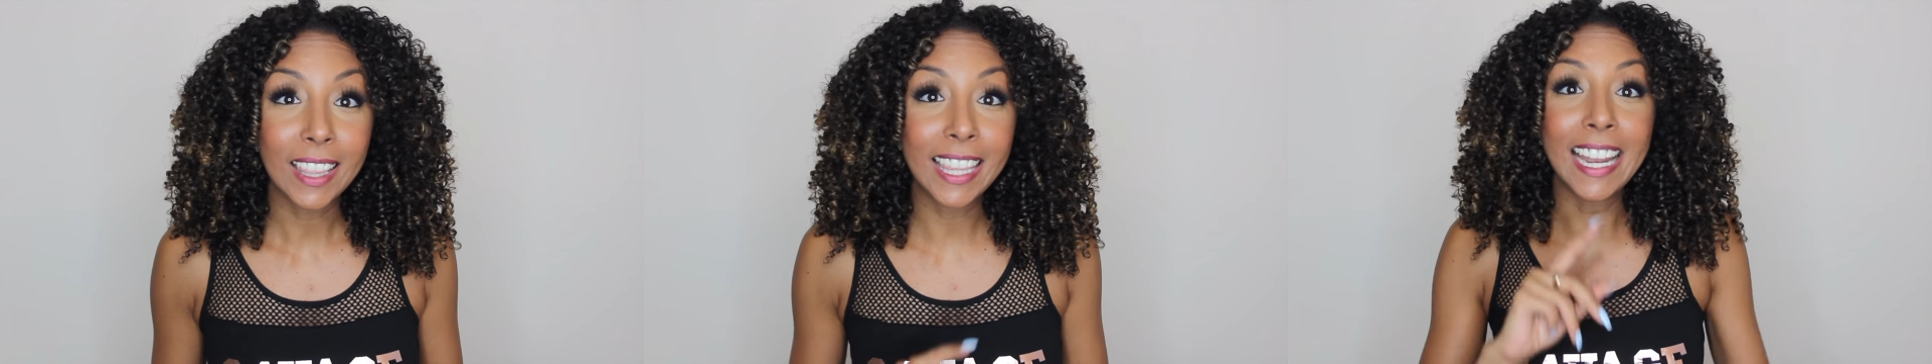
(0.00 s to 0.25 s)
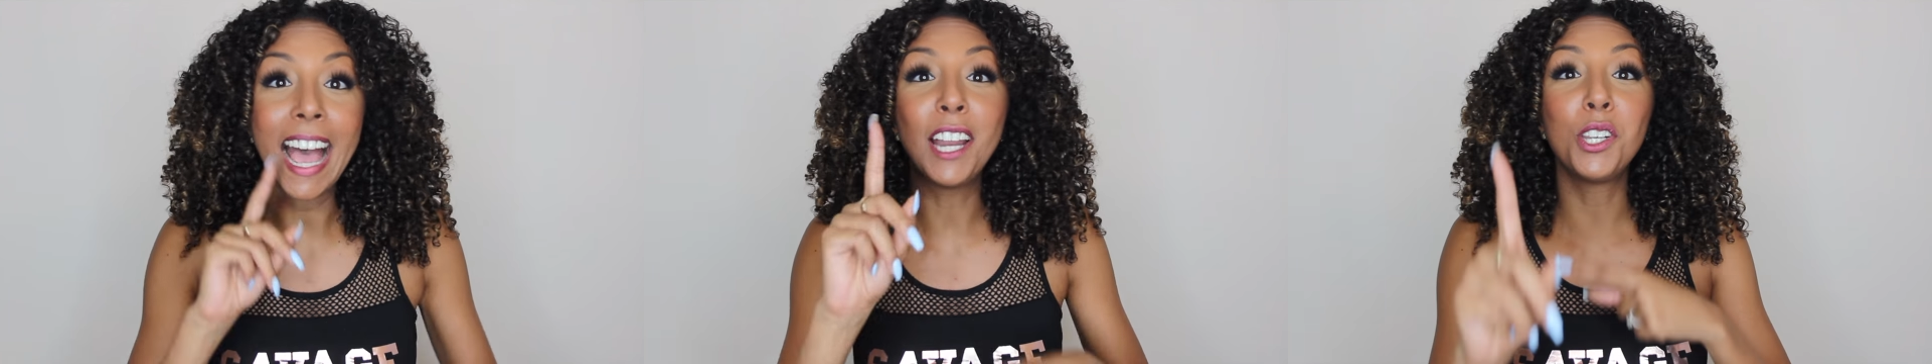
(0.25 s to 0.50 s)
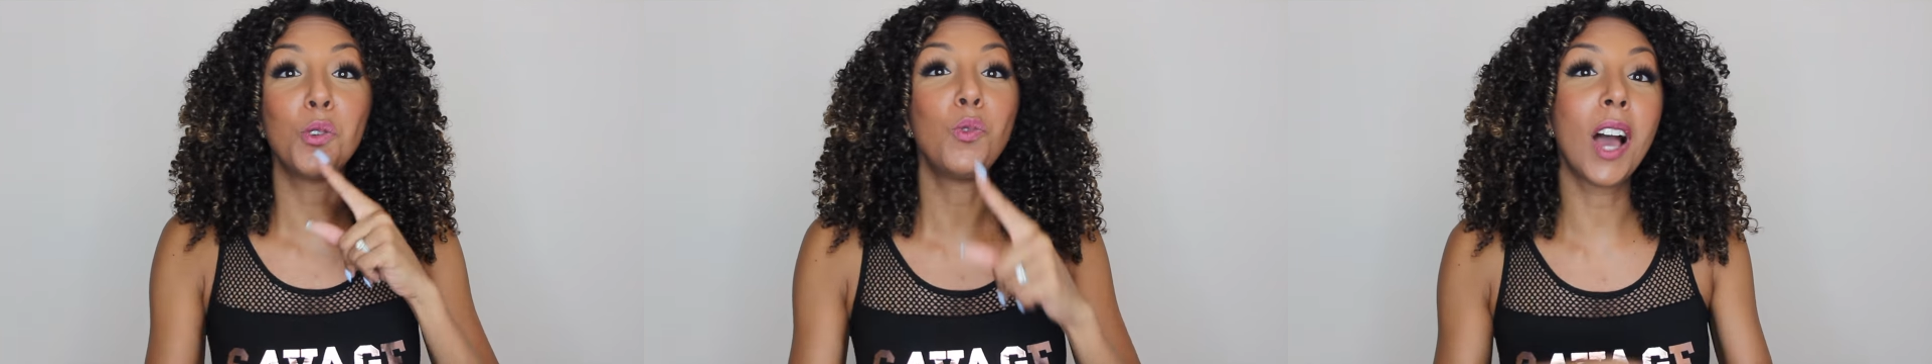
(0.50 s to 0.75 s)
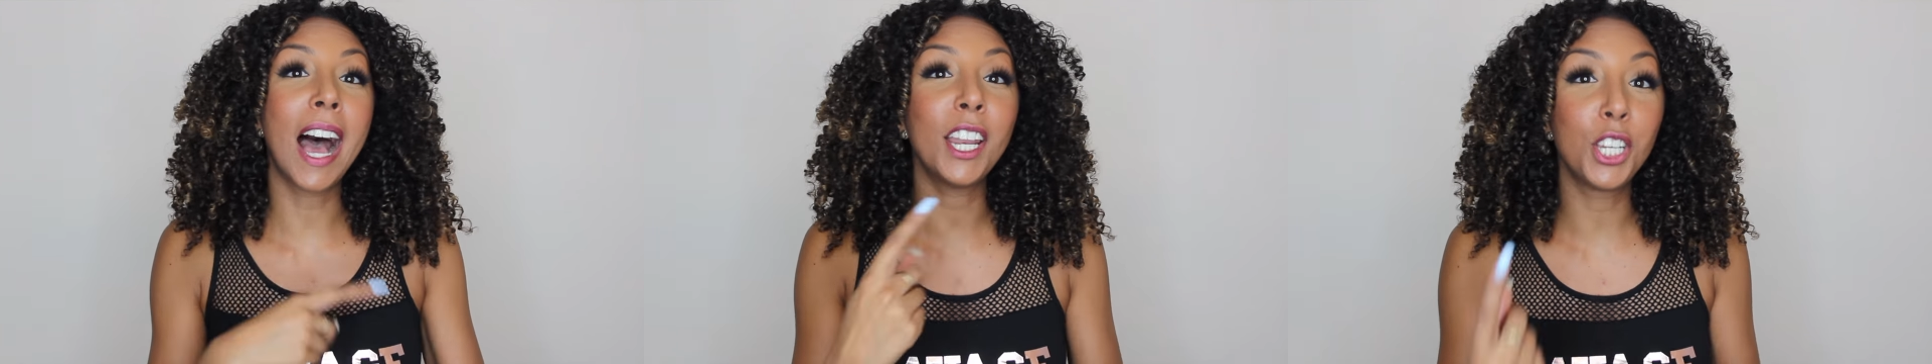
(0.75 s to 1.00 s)
that I do
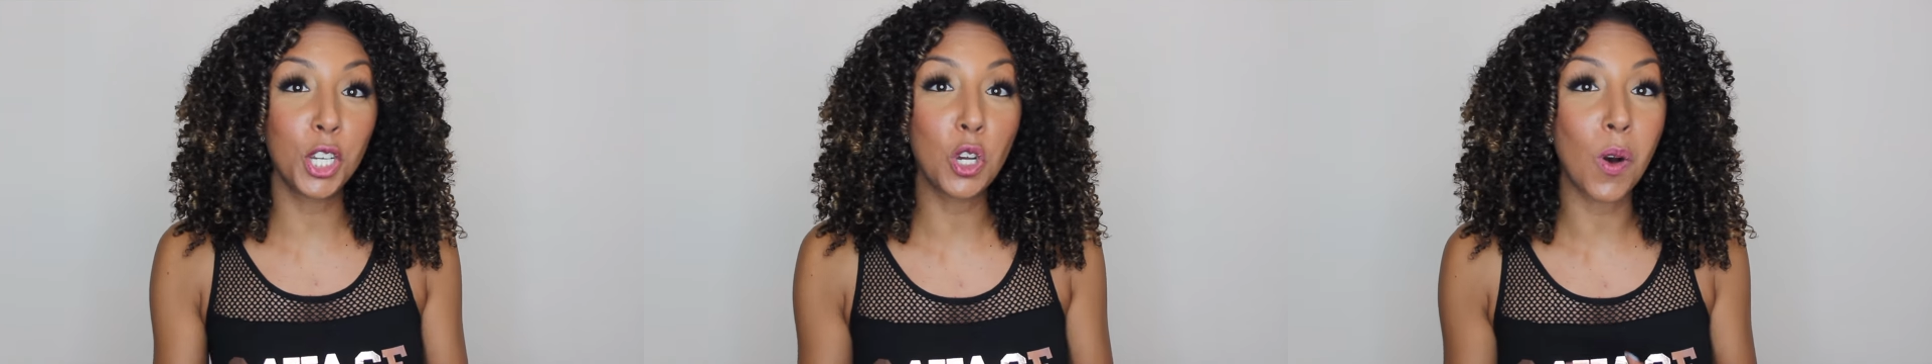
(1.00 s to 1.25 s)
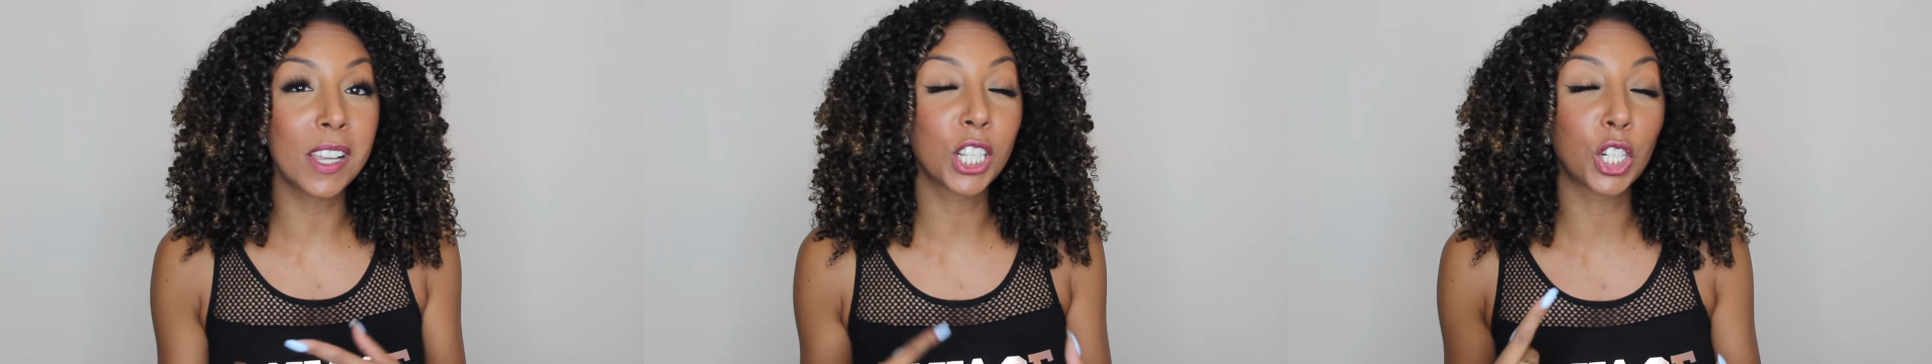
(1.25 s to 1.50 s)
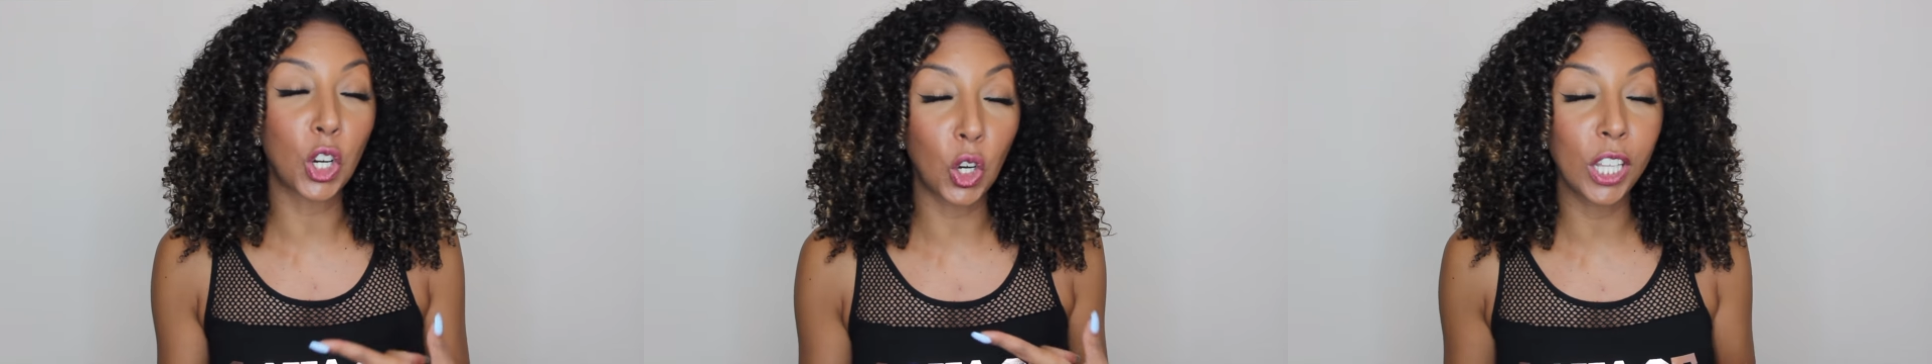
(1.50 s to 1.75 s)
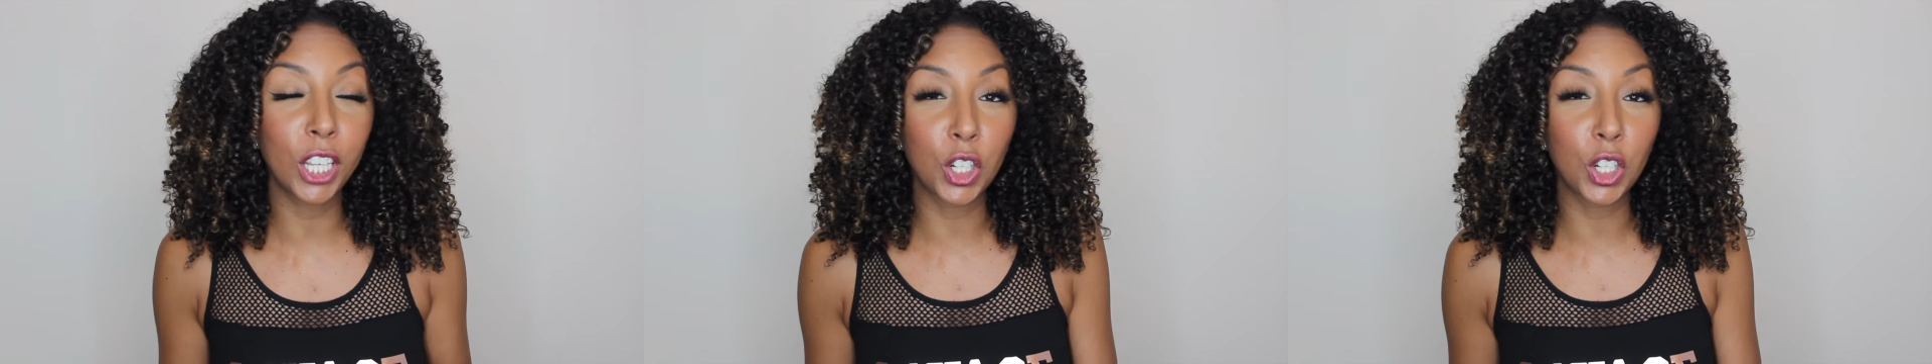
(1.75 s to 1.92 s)
not do as a curly